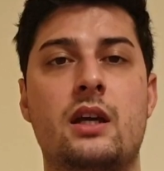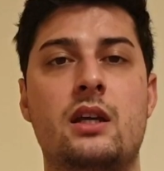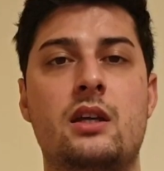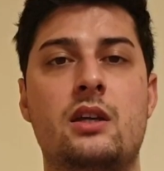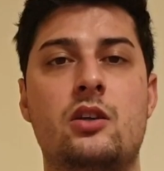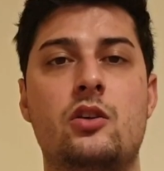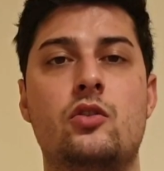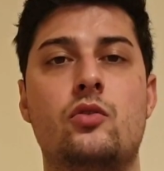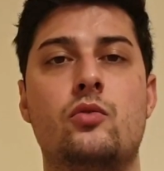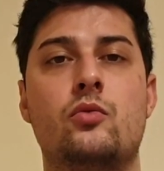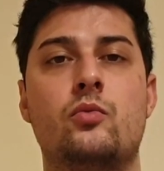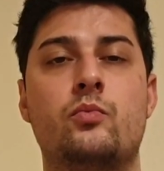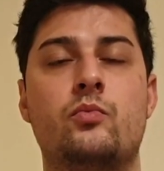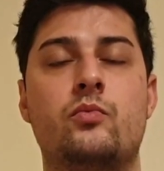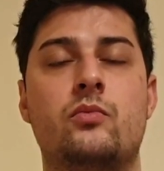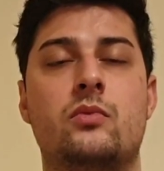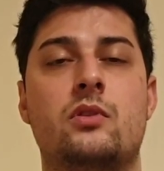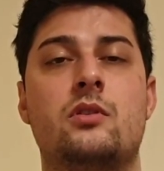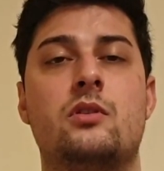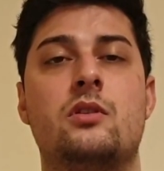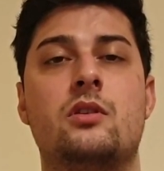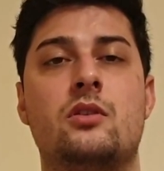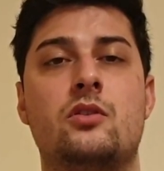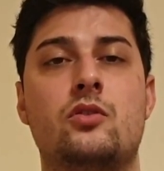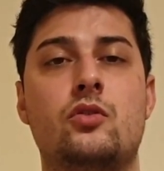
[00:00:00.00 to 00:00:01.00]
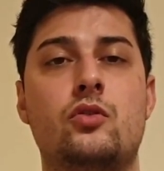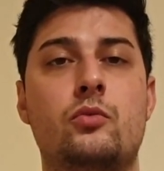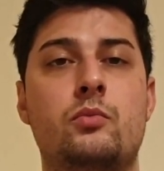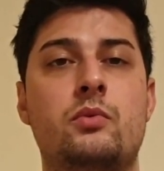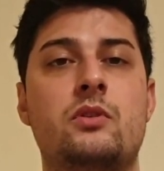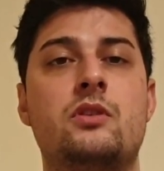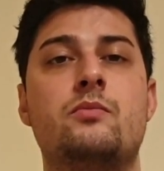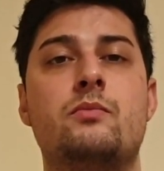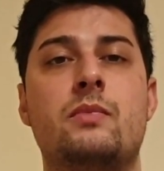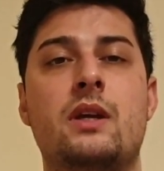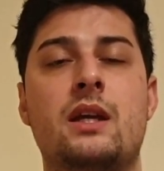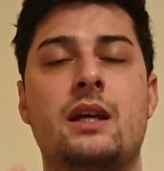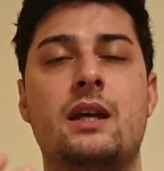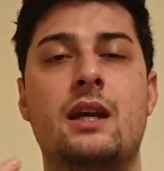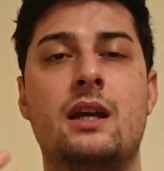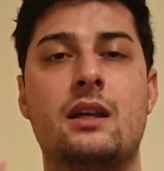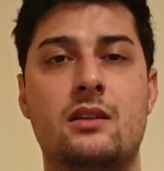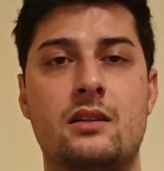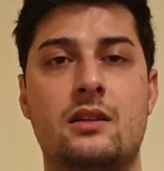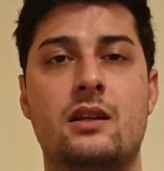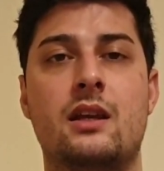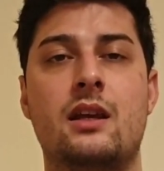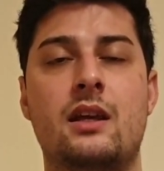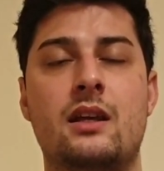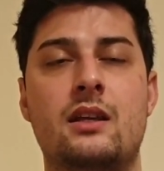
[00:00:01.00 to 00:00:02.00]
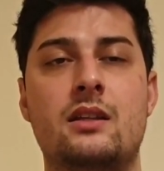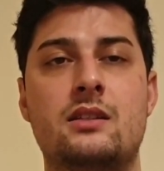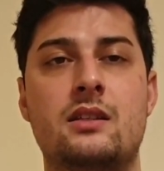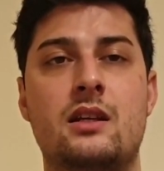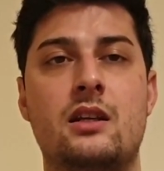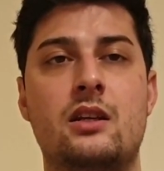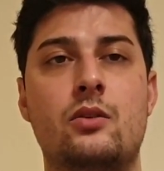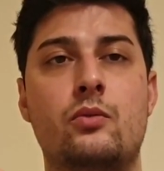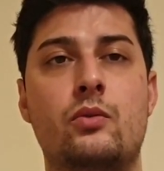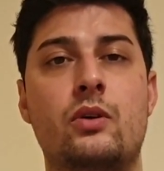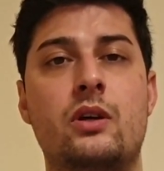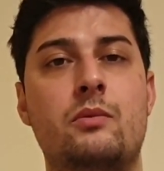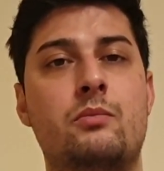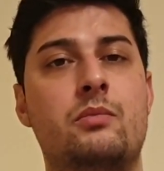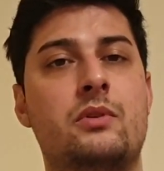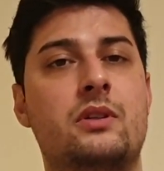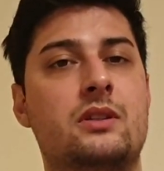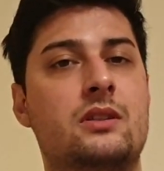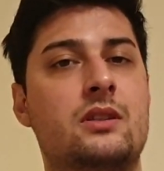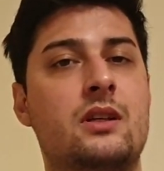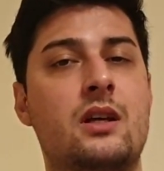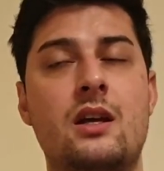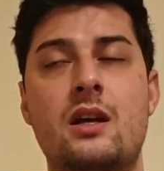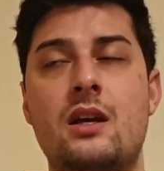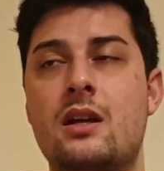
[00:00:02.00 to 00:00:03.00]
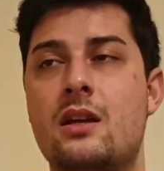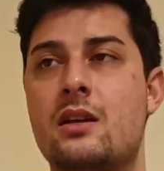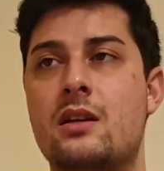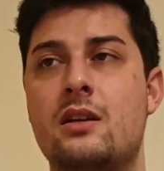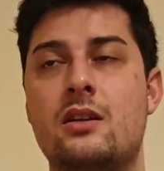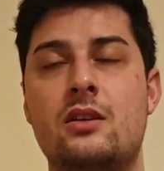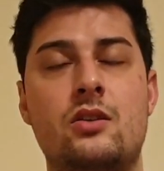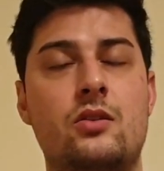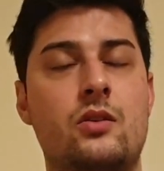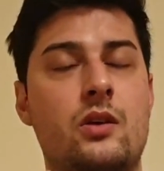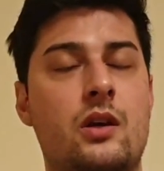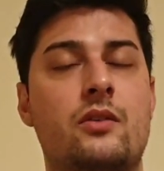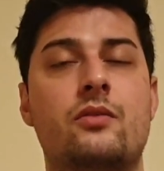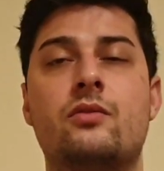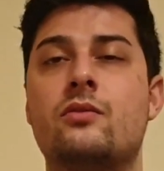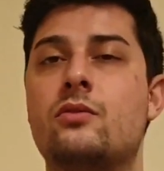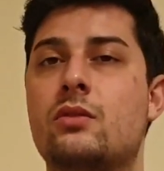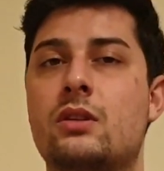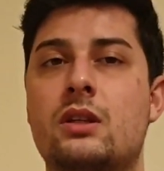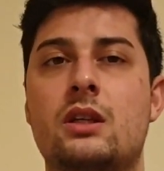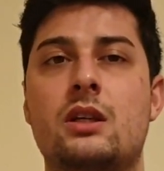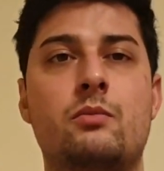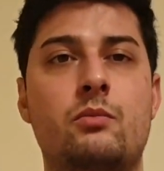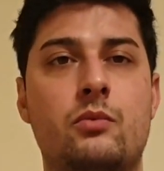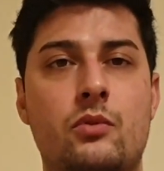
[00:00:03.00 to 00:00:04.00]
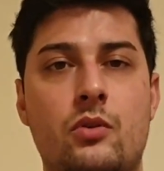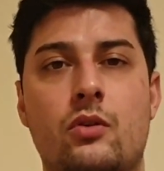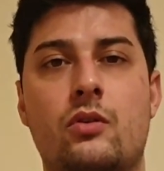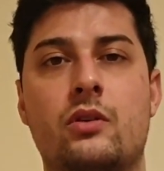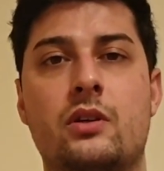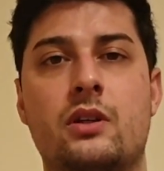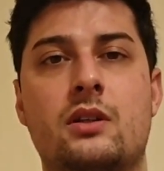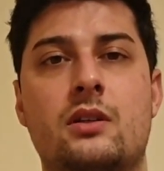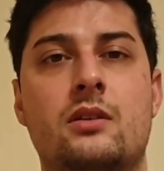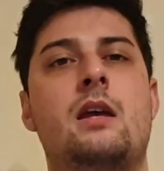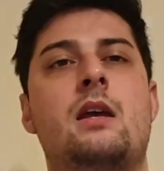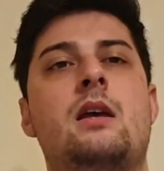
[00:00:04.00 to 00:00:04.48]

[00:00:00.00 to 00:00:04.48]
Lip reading: The newbies may get gains anyway, but you have to keep going.